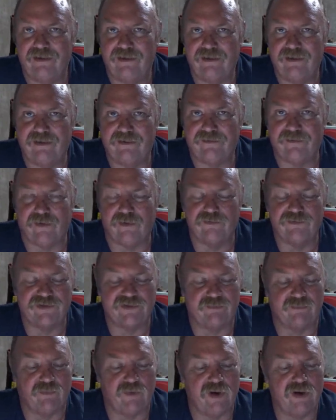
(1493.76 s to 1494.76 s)
thrown
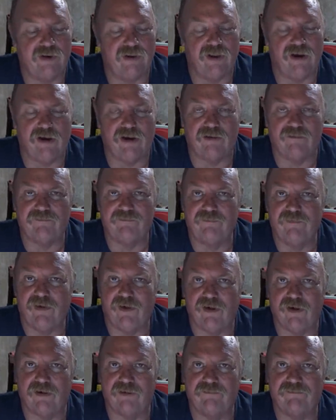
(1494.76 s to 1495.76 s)
some real hard
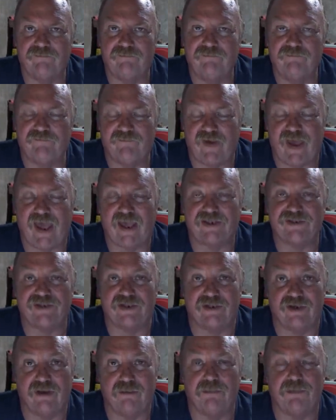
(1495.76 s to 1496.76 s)
facts
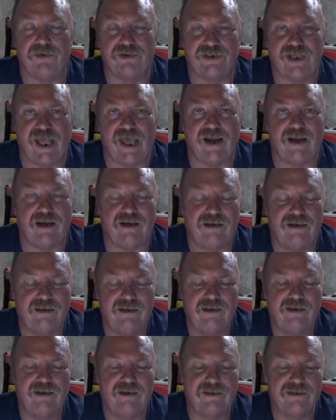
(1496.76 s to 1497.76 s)
and numbers at it
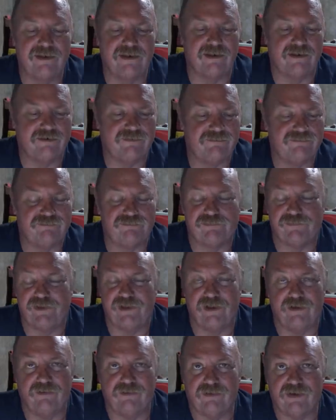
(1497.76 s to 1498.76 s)
to, you
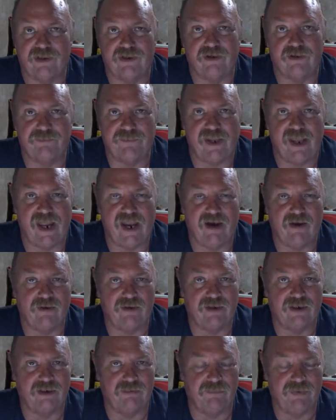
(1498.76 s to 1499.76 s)
know, clear up the air a
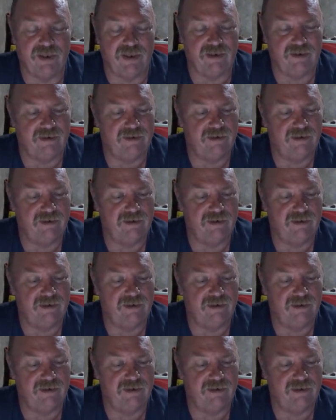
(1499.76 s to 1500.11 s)
little bit.